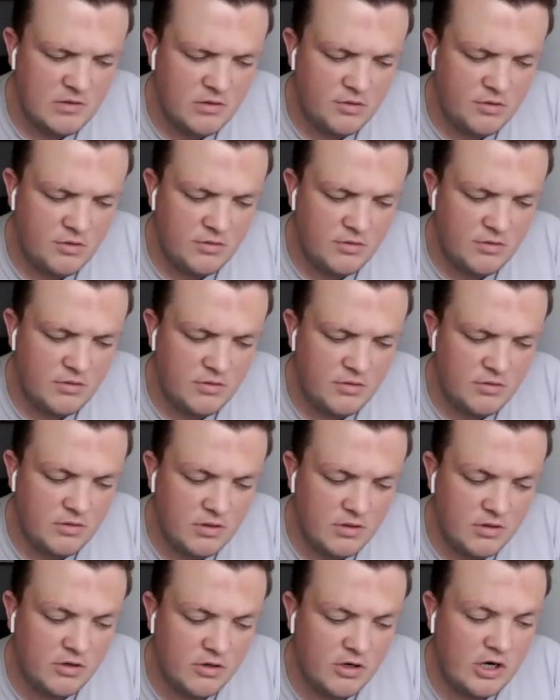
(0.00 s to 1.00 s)

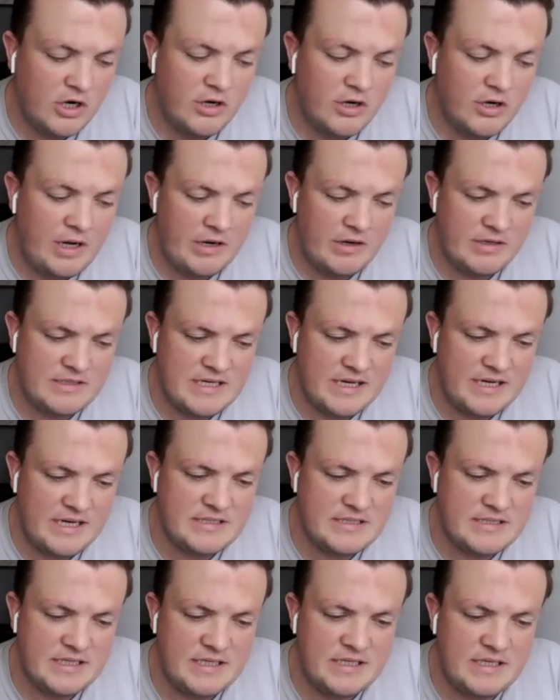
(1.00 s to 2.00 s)
or earlier
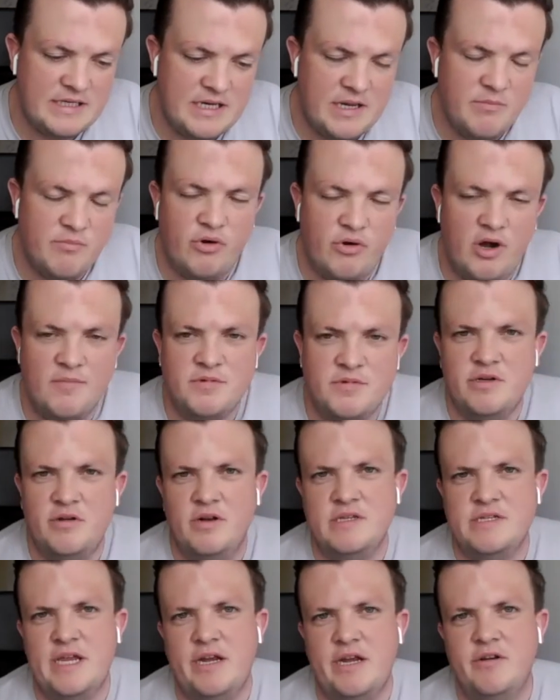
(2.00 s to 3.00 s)
days in primary school
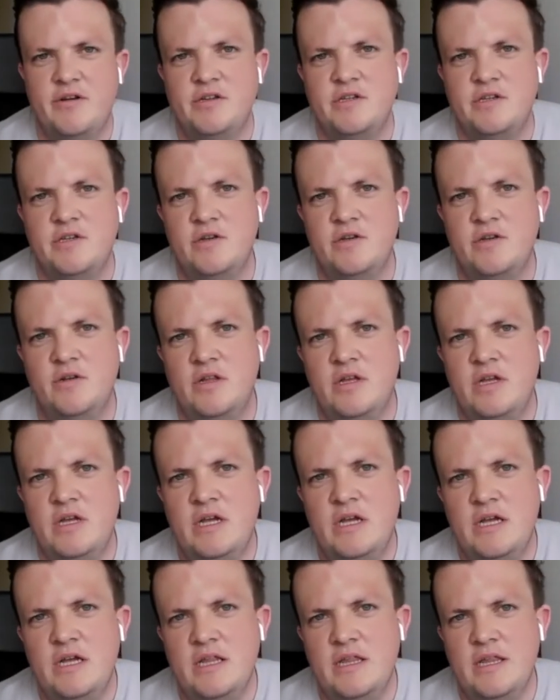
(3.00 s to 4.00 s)
or secondary school
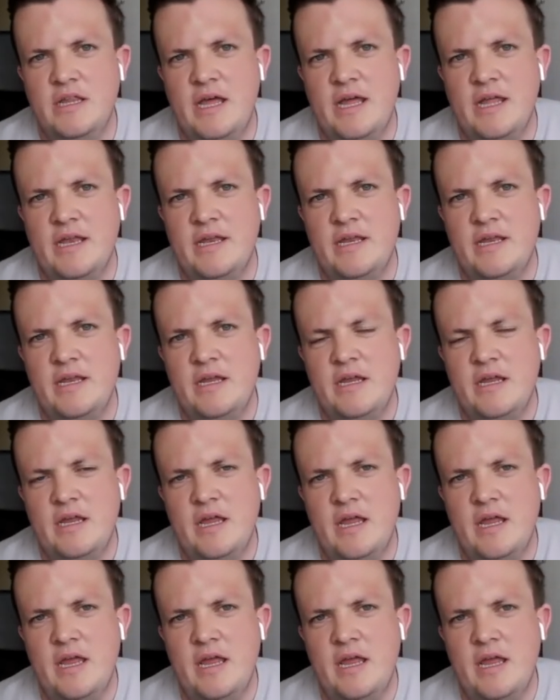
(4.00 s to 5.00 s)
that
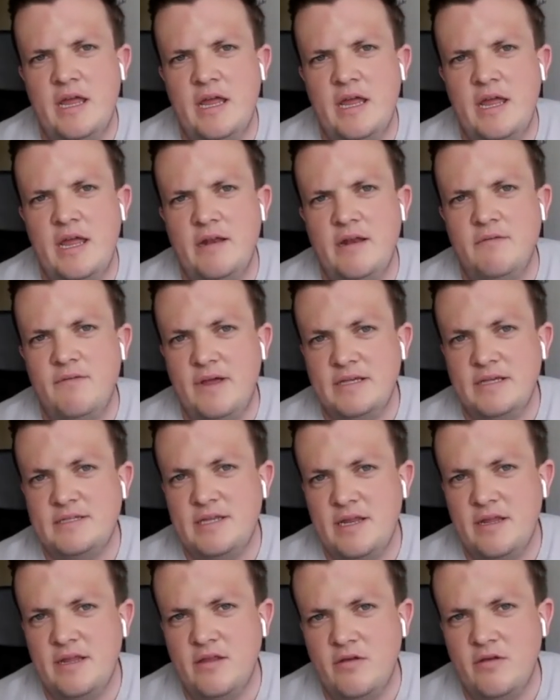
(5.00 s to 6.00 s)

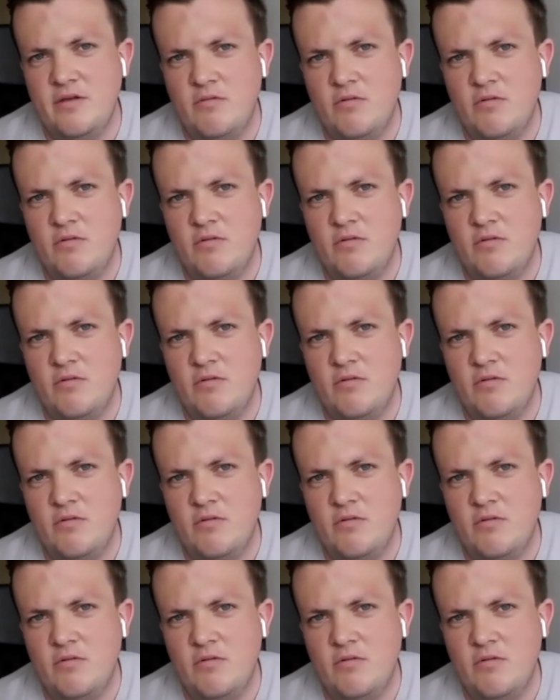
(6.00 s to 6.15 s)
invested in you